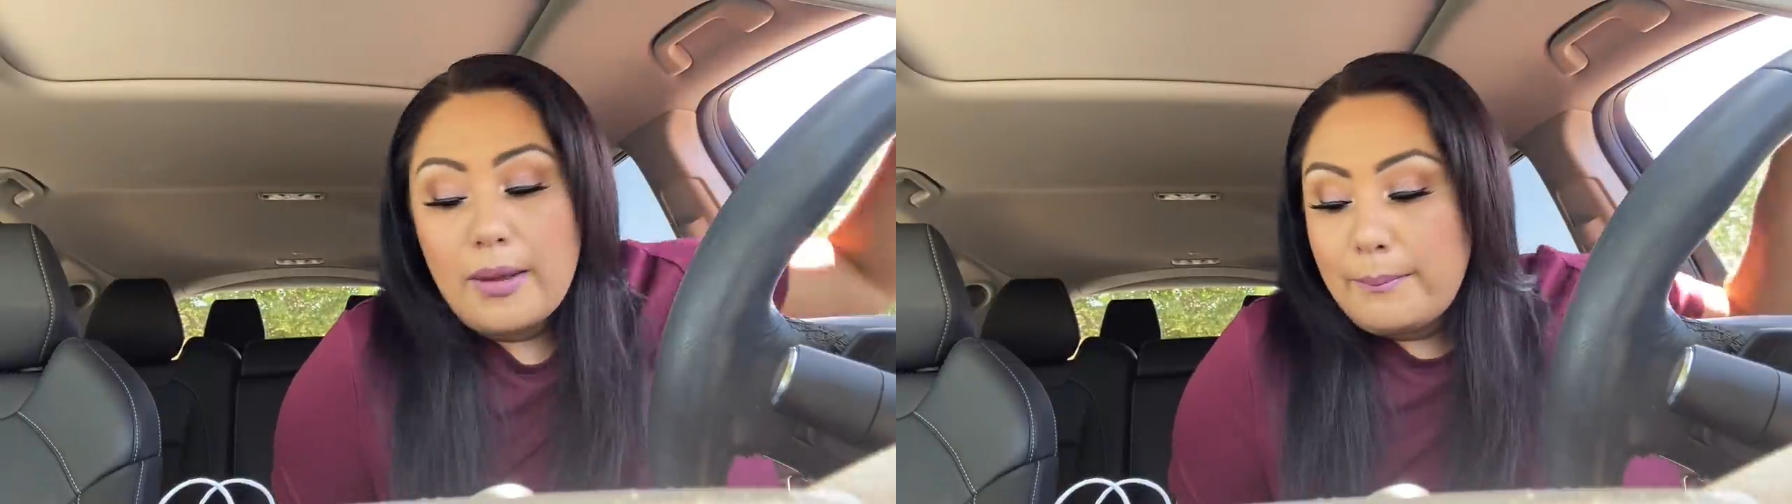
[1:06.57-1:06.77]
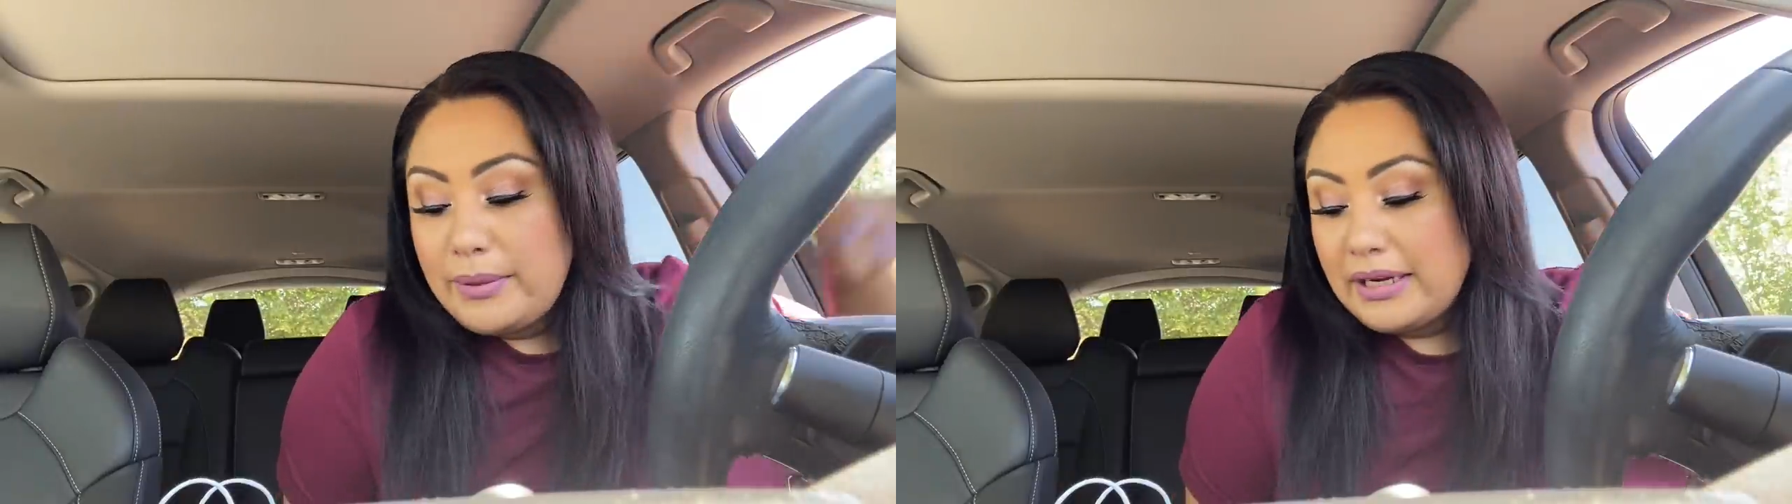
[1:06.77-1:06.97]

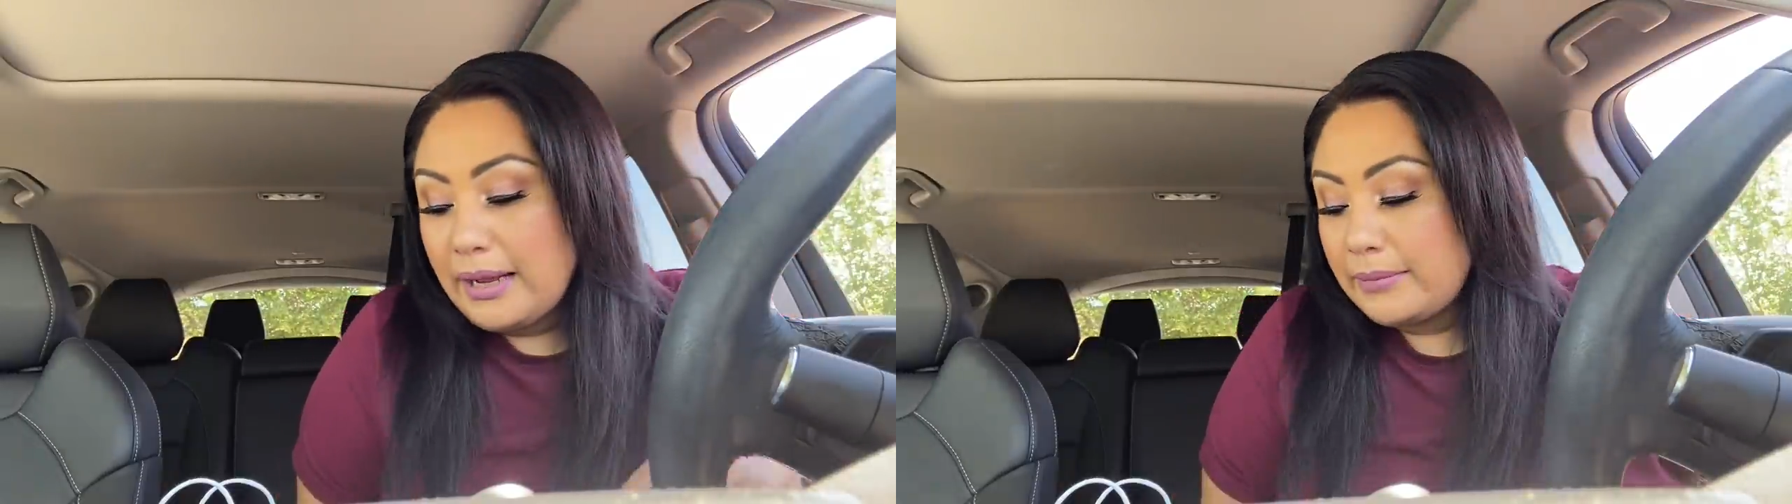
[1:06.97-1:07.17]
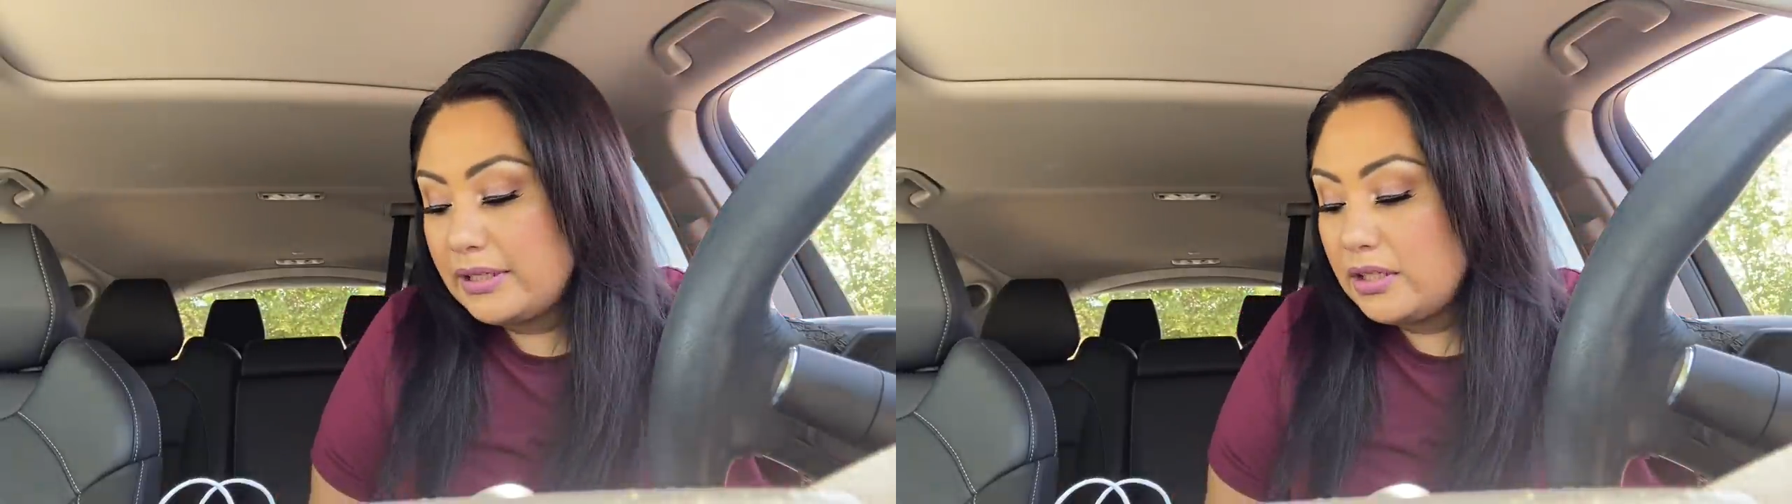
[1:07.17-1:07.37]
But
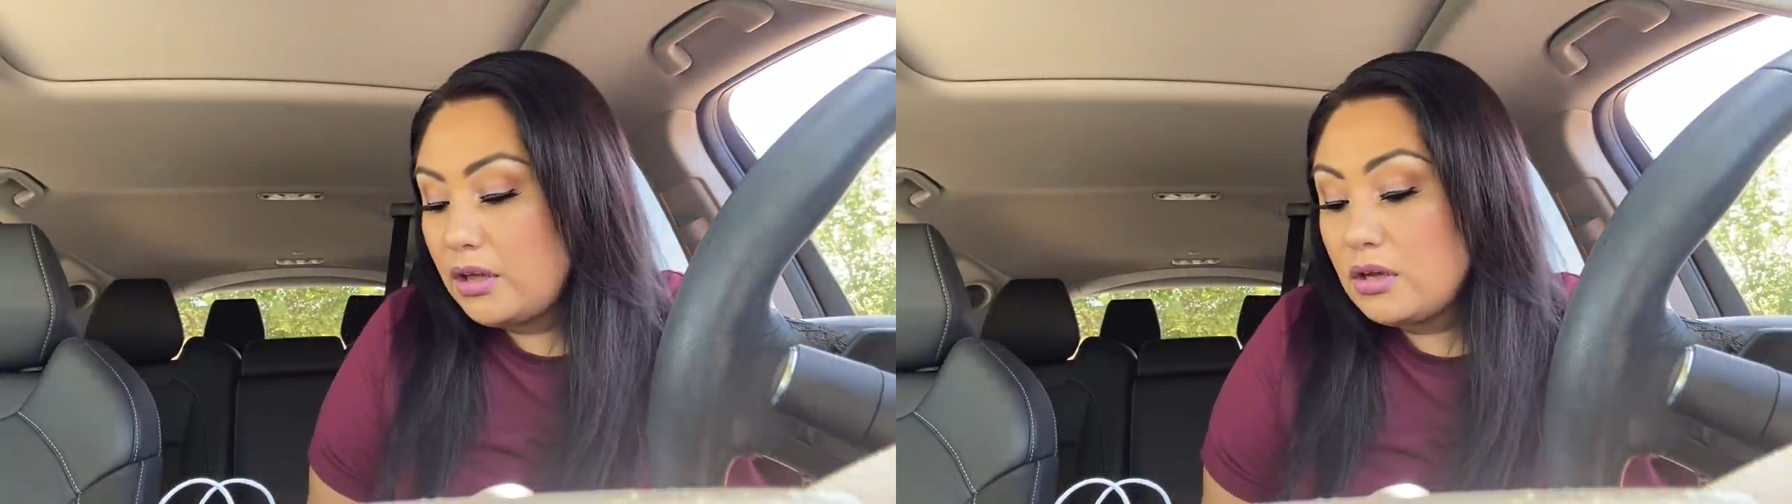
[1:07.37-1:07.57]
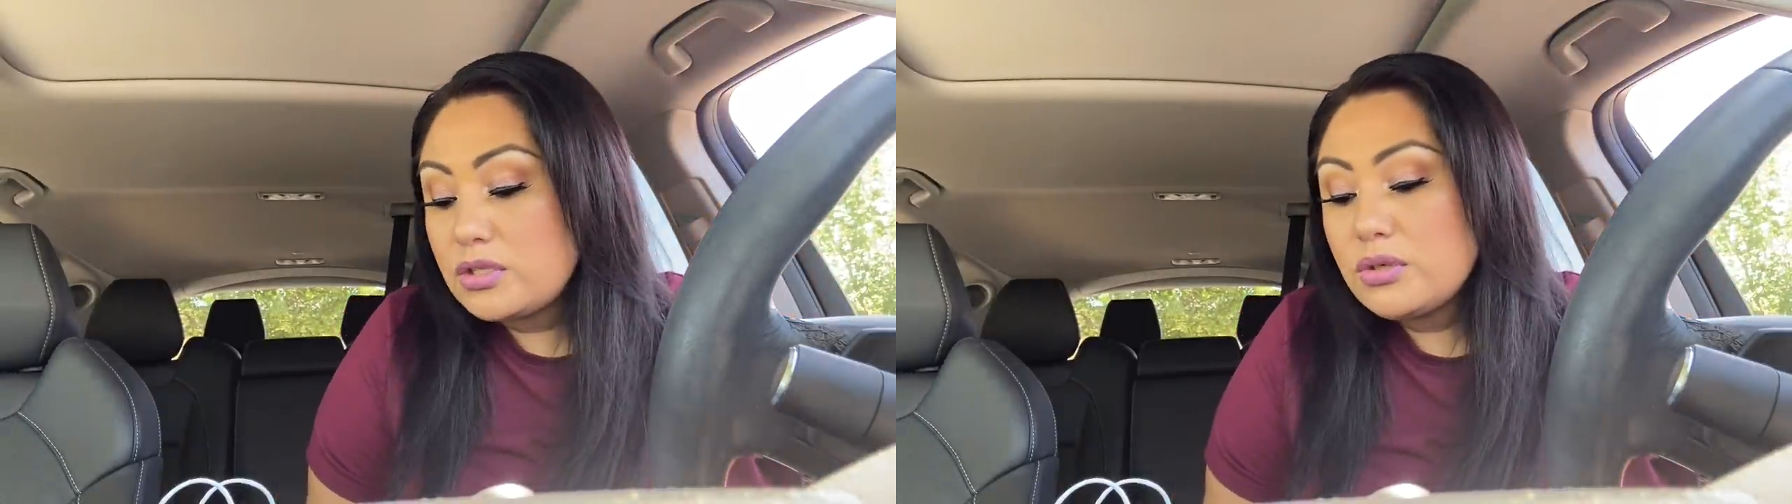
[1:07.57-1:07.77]
I'm going to
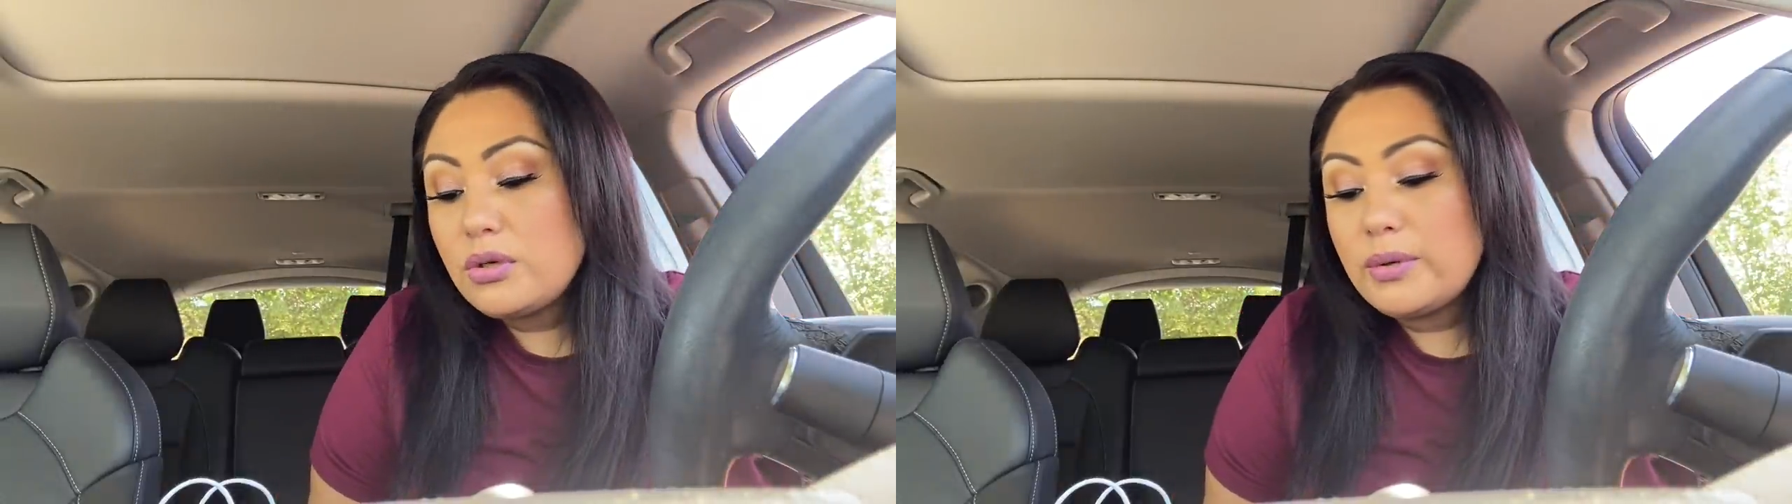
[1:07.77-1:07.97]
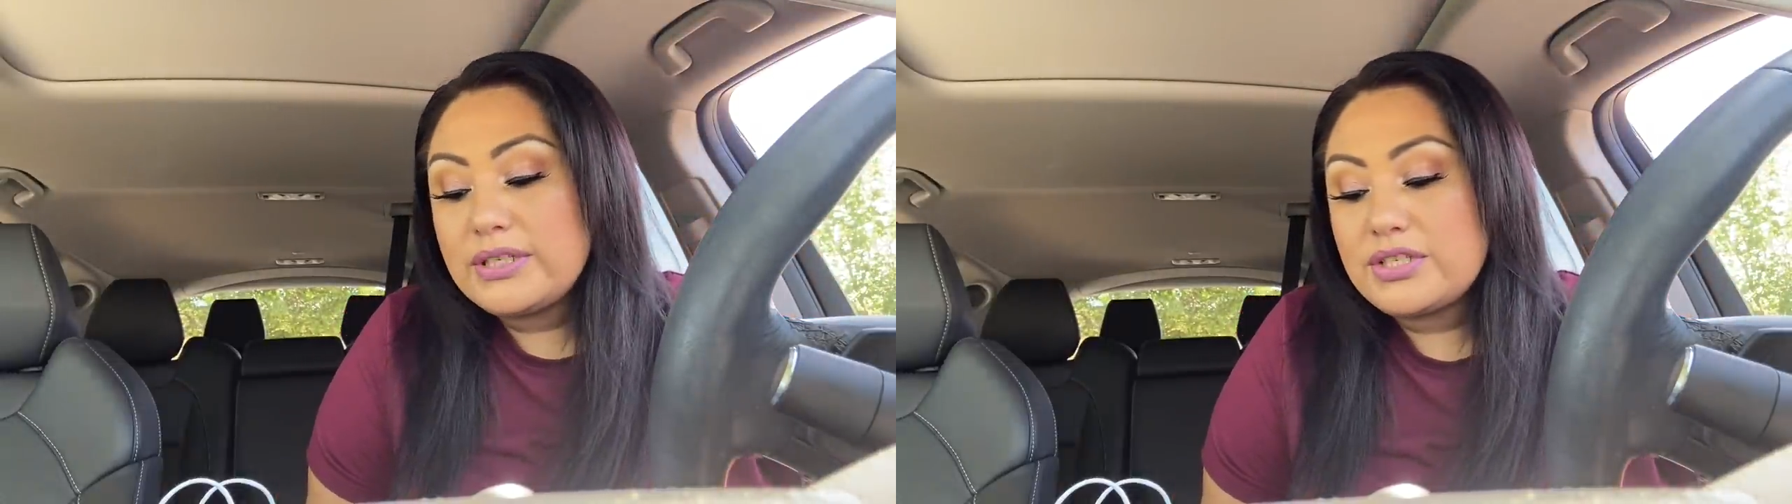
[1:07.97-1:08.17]
also
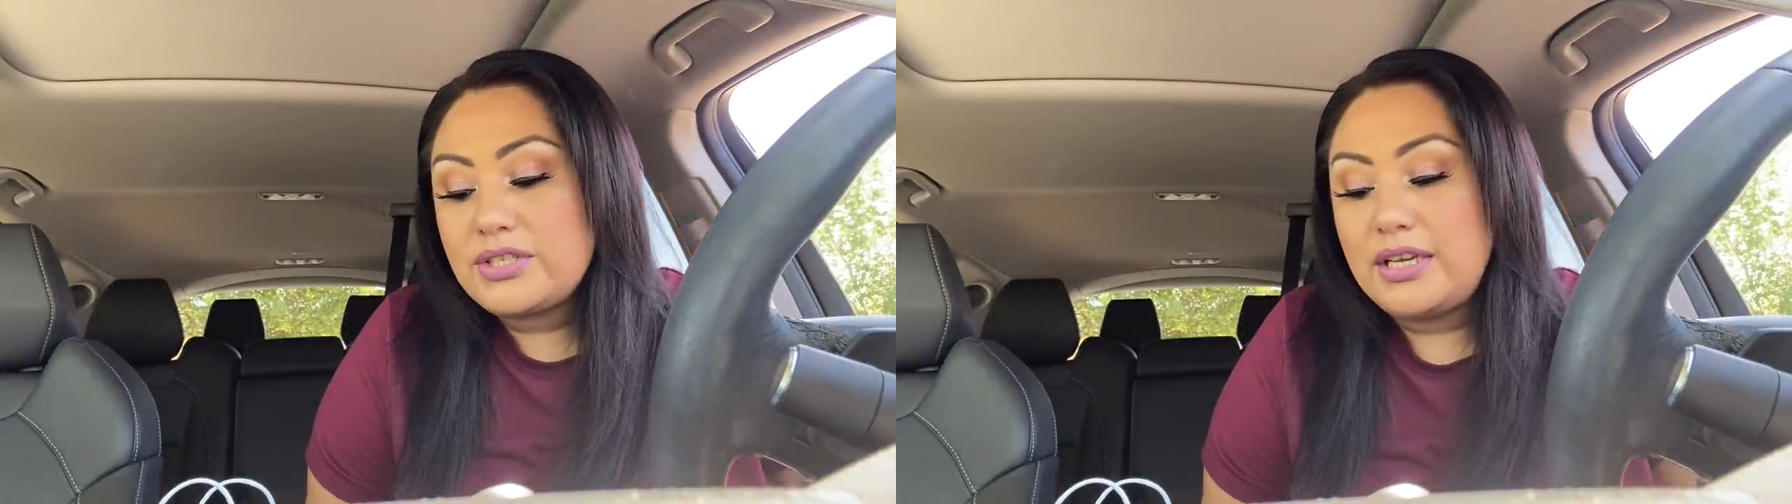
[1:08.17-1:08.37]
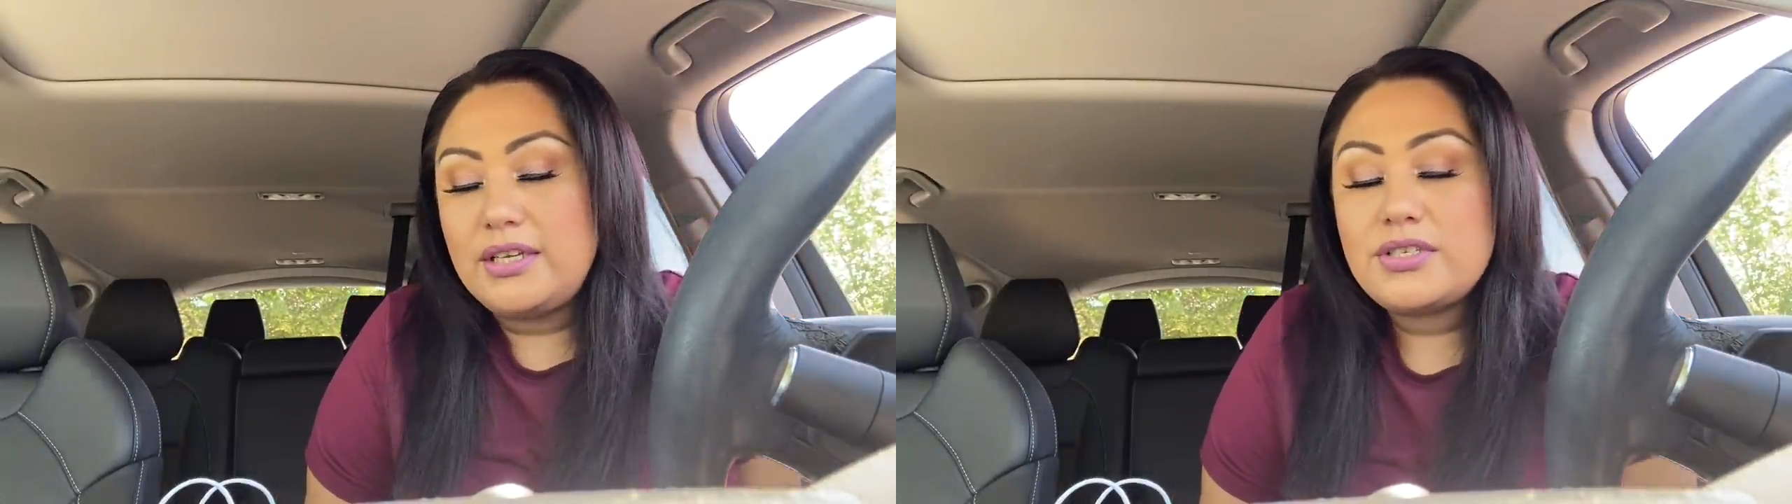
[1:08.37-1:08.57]
go
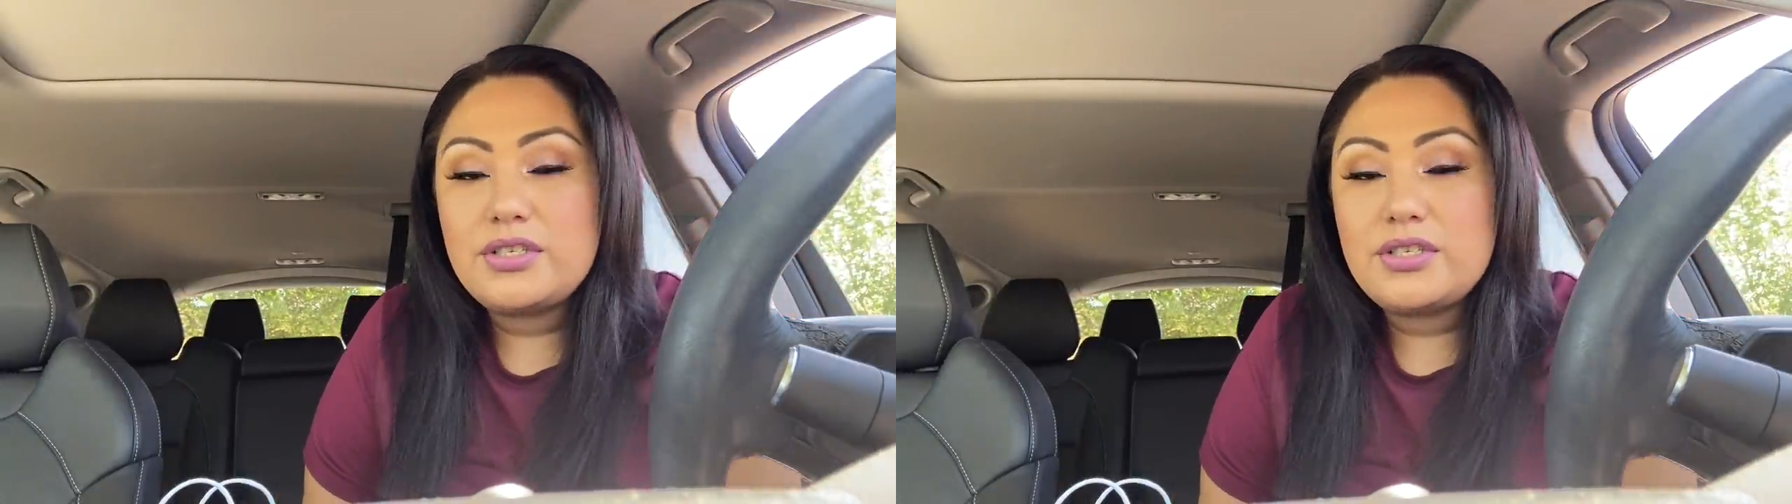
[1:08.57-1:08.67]
exchange